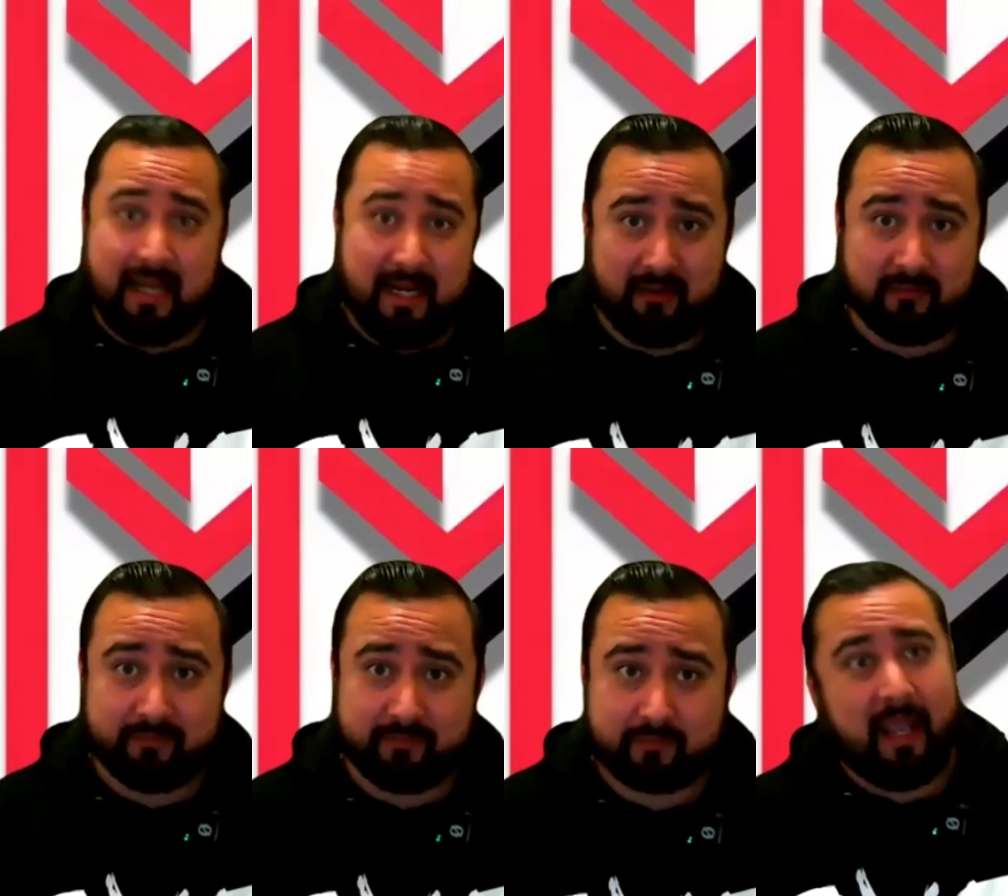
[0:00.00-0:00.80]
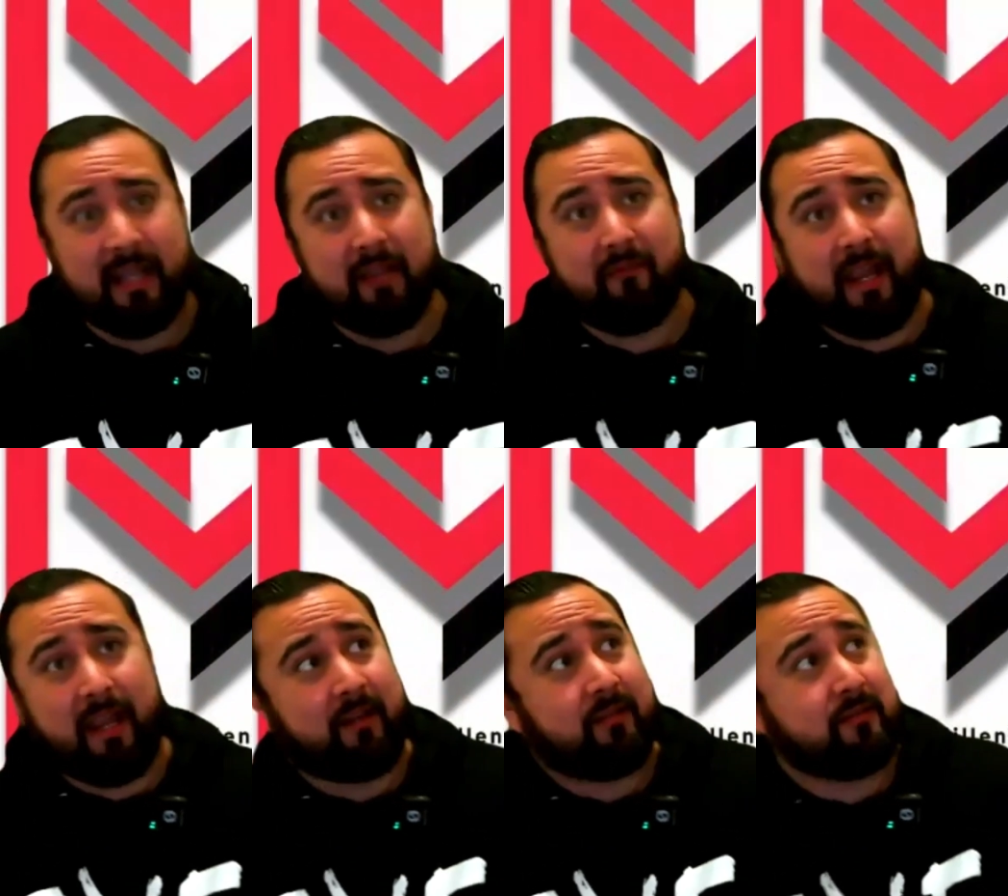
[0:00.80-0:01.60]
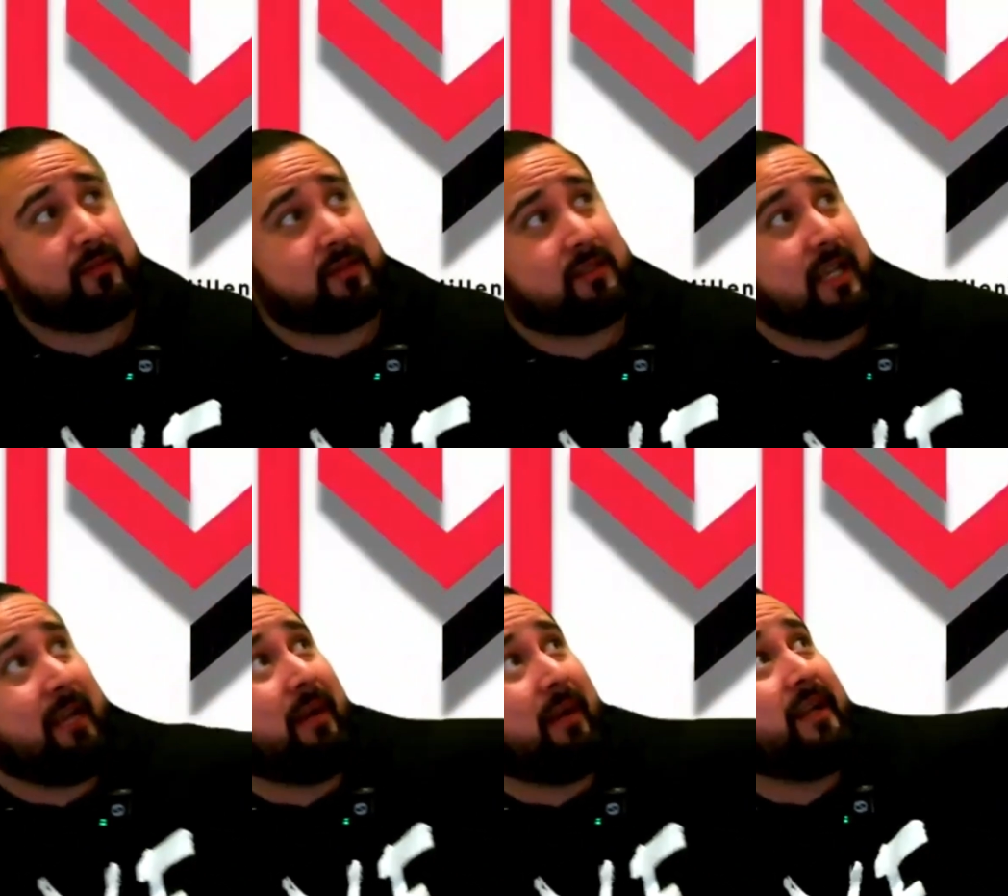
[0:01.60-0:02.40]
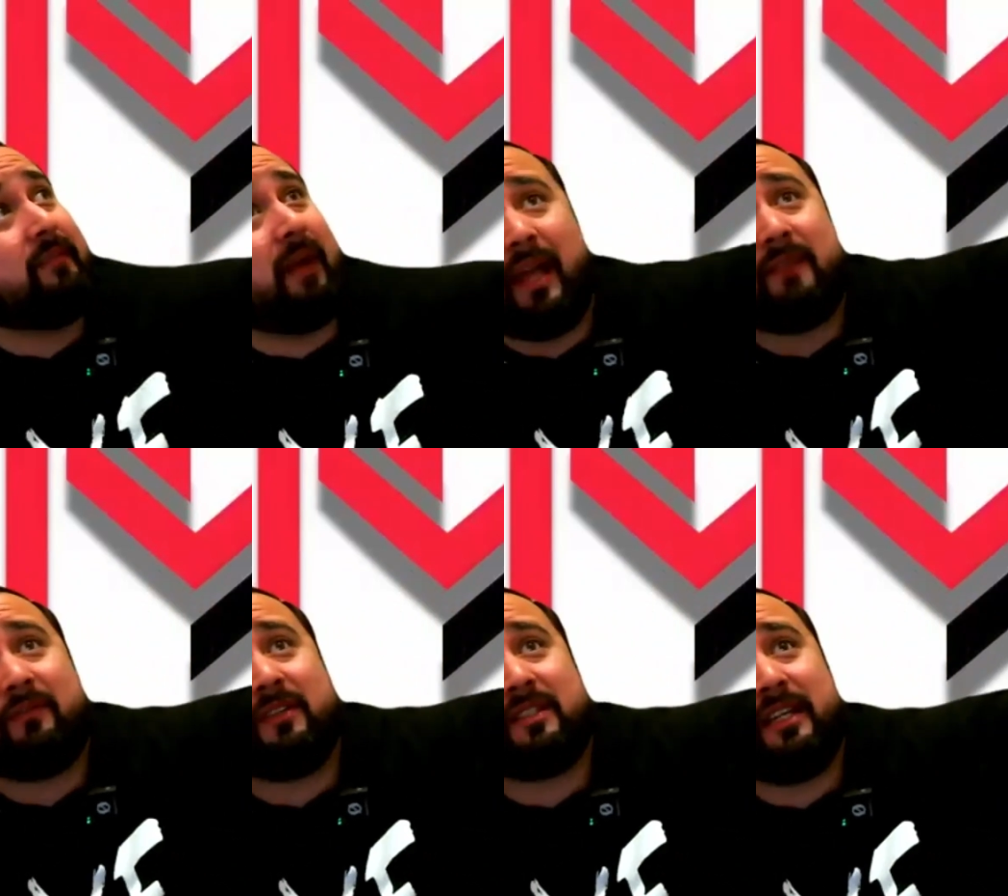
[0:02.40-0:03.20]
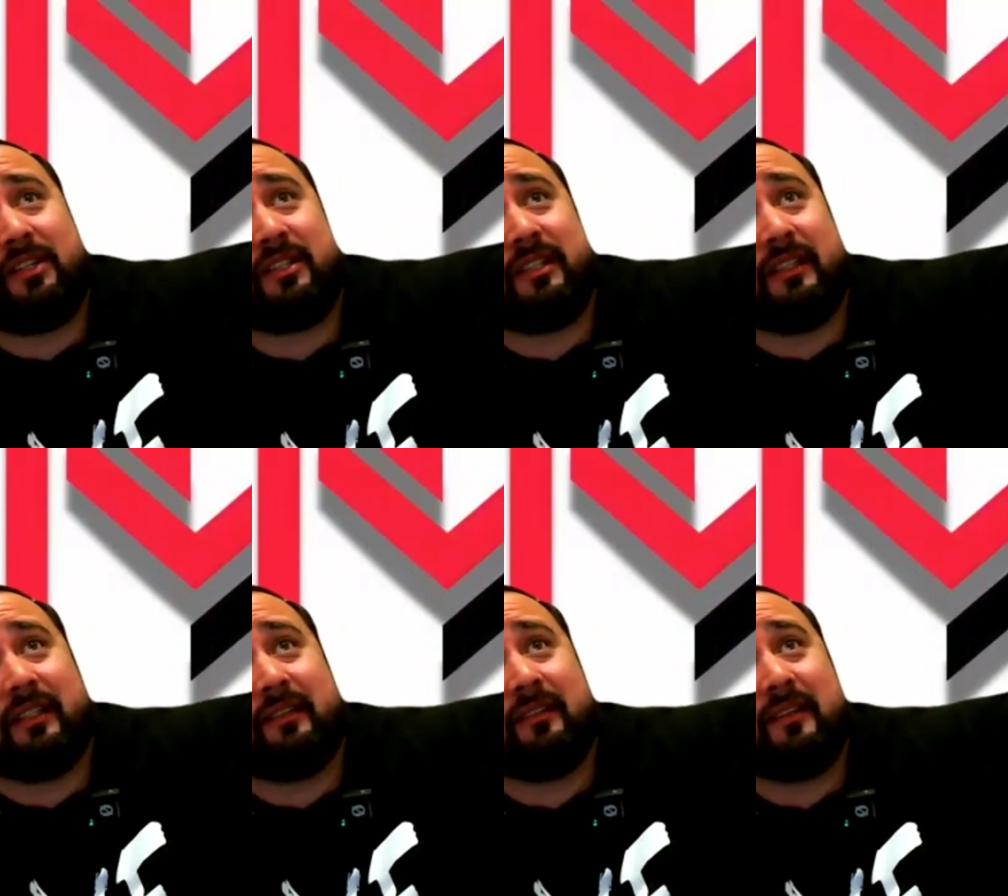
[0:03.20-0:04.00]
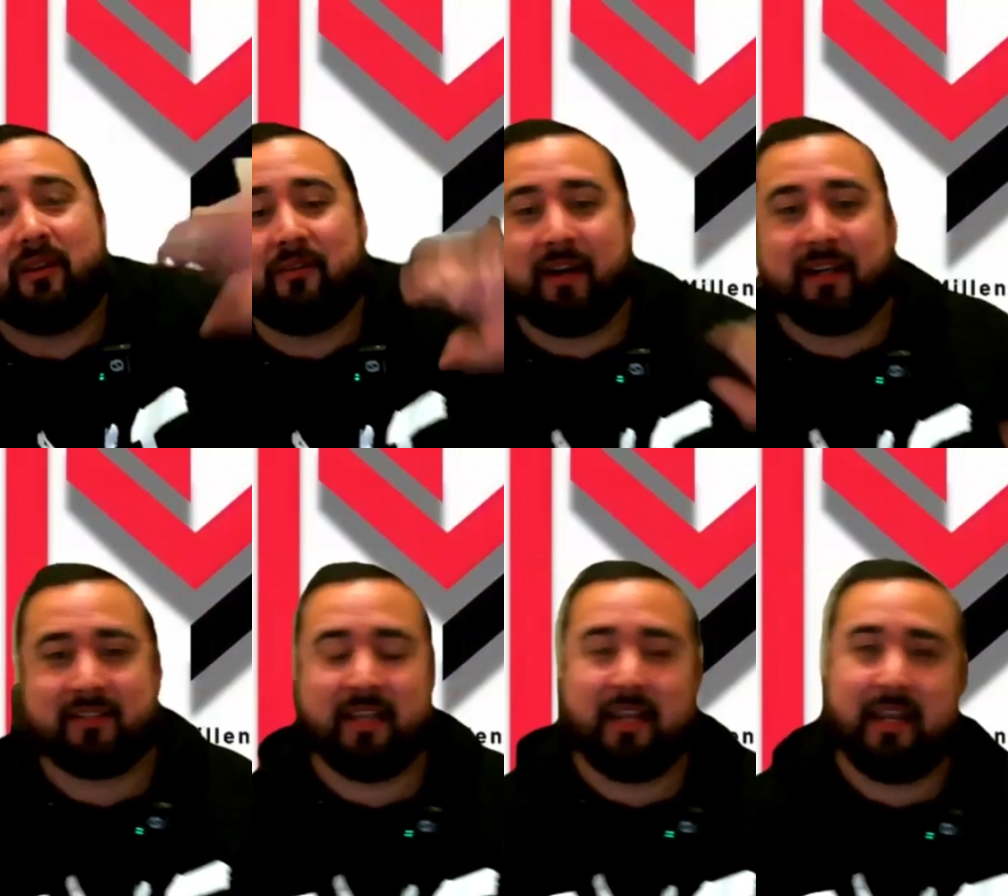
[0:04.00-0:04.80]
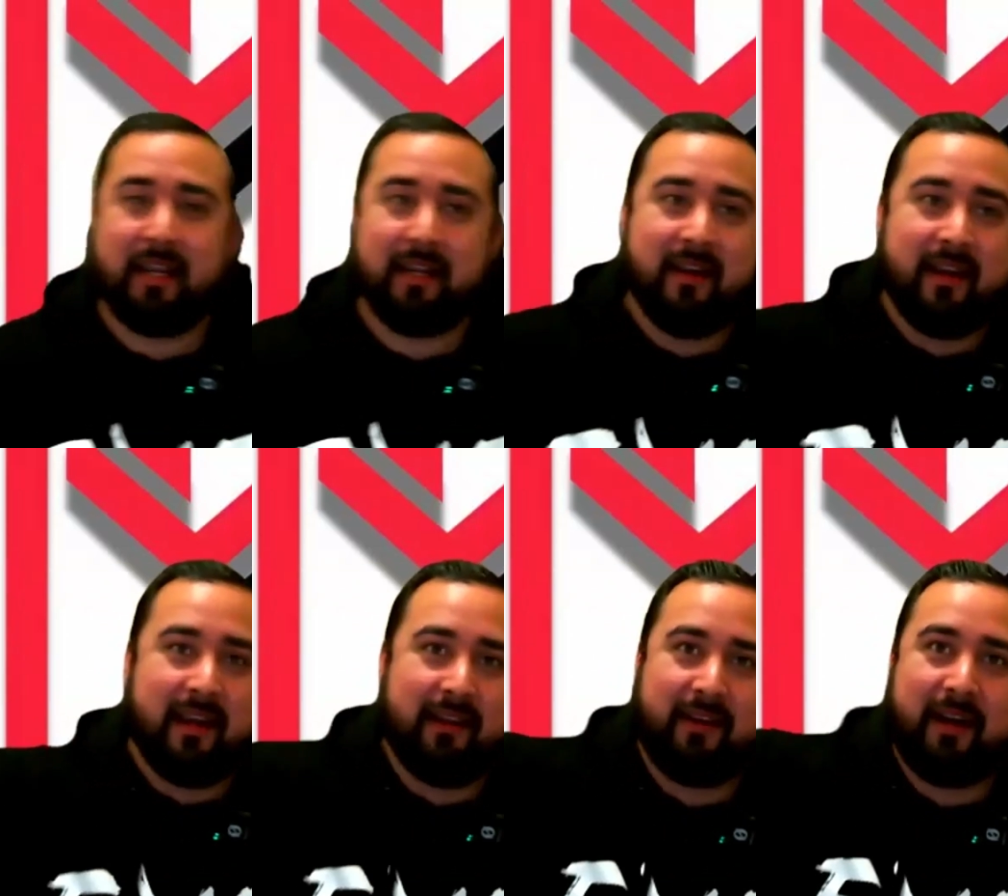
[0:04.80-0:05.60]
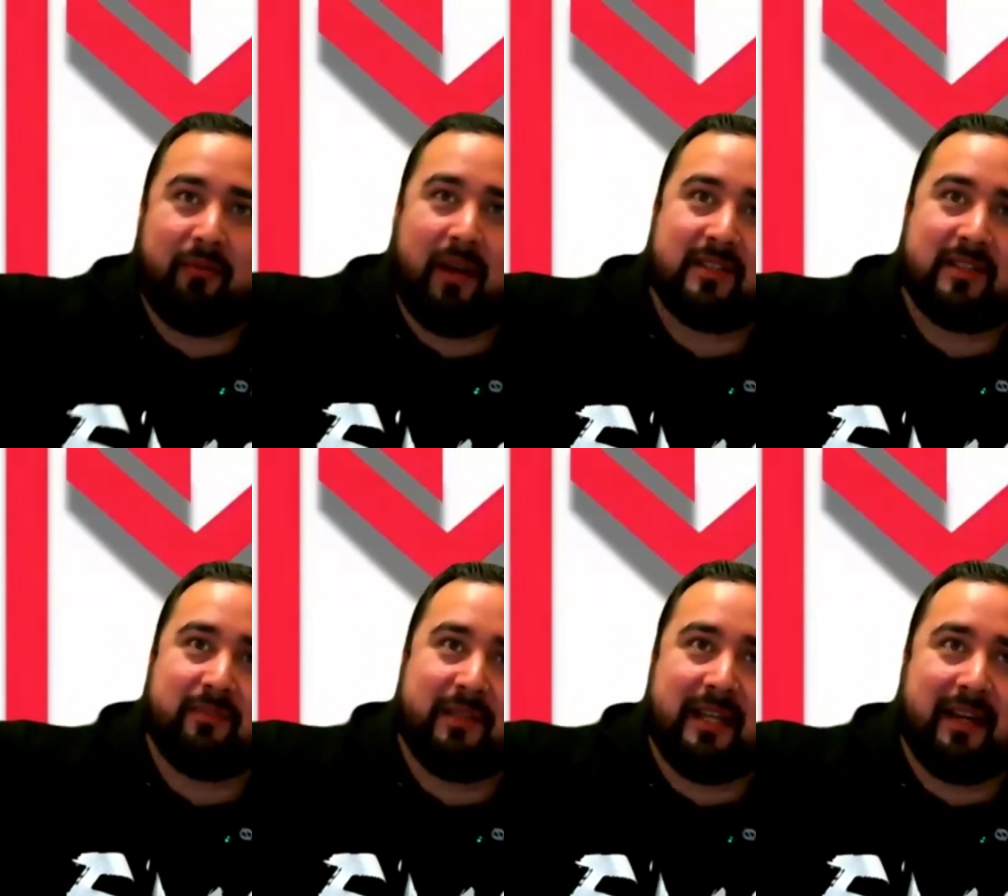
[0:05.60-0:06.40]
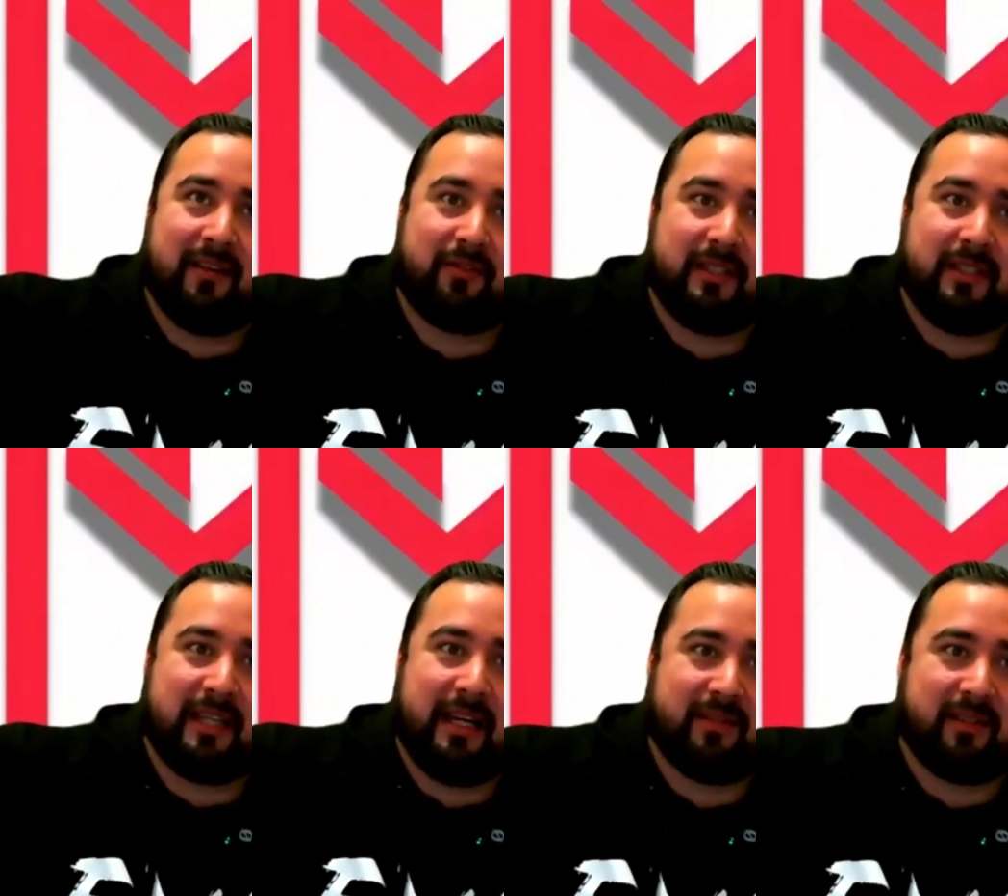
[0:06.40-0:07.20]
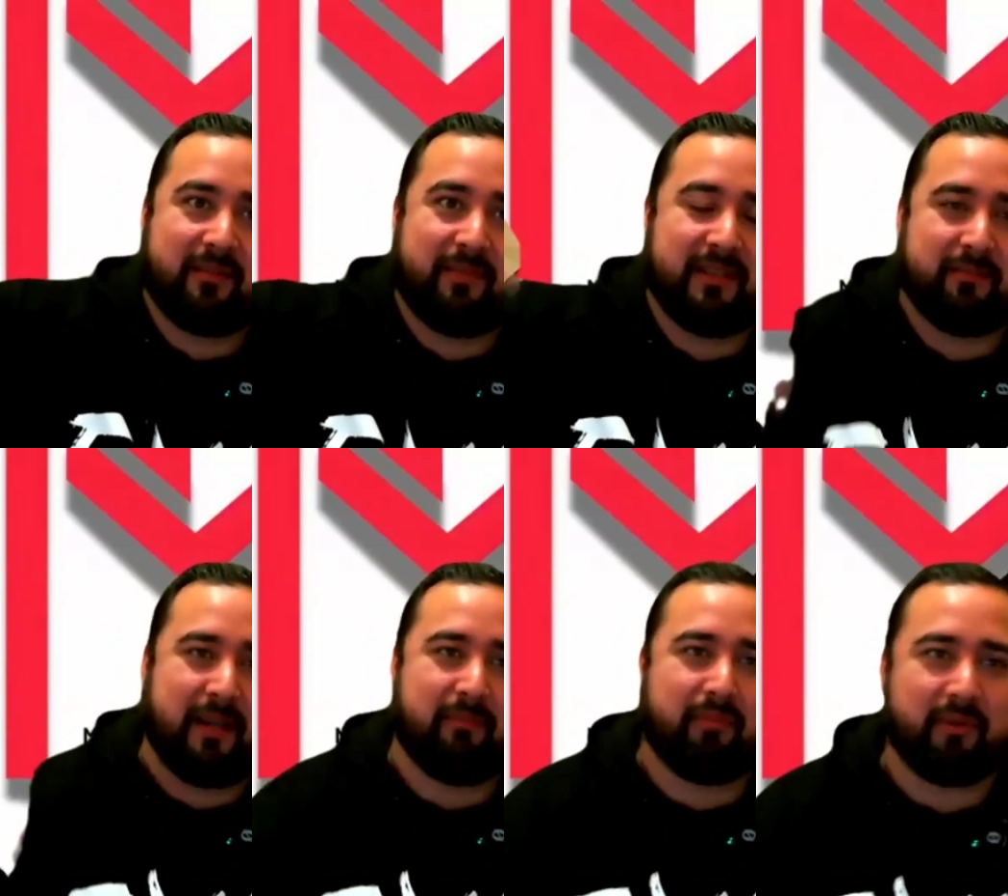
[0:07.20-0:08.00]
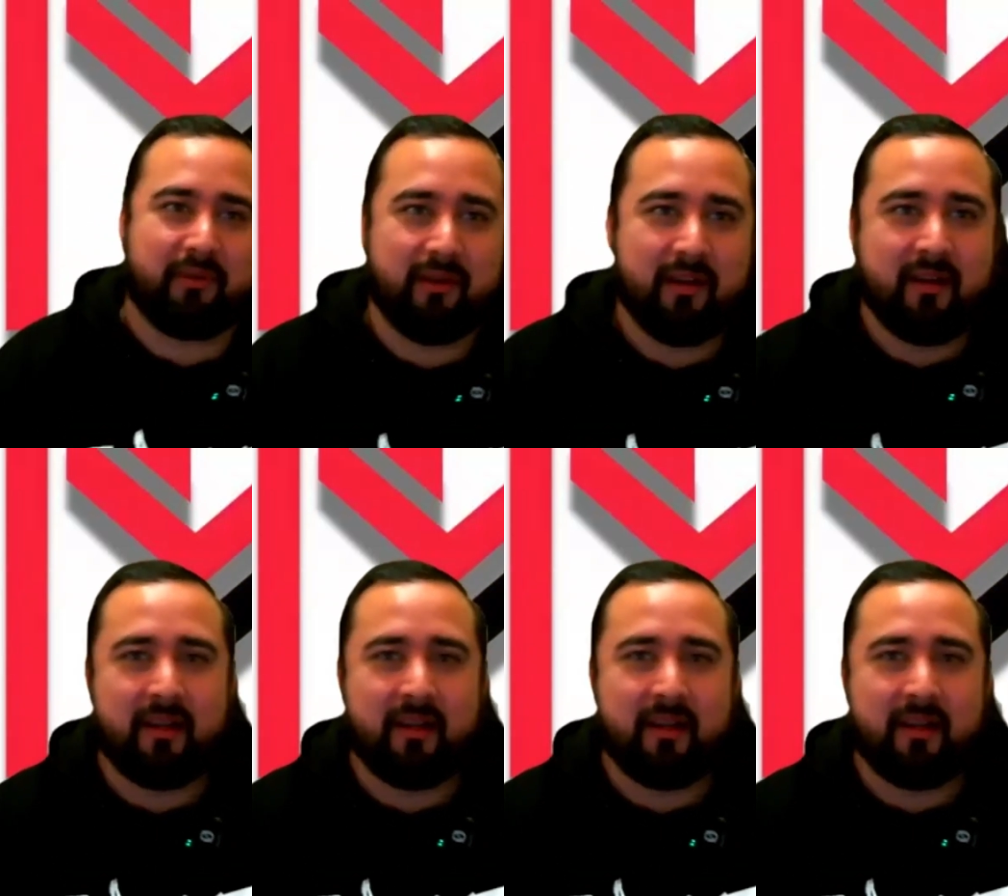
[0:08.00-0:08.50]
down and if I say my manifestation, or if I write something down 3 times on a piece of paper,